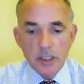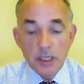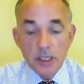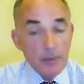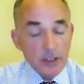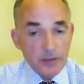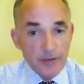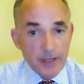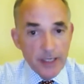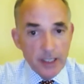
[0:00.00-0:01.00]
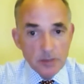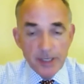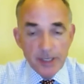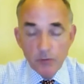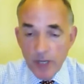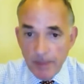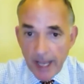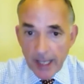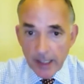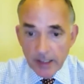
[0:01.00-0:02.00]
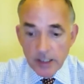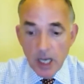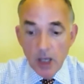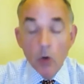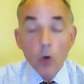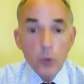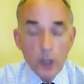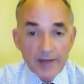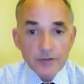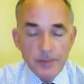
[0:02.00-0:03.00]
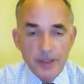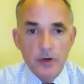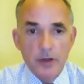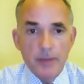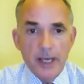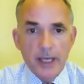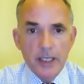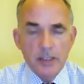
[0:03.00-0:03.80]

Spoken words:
and how much, if any, has been repaid or will have to be repaid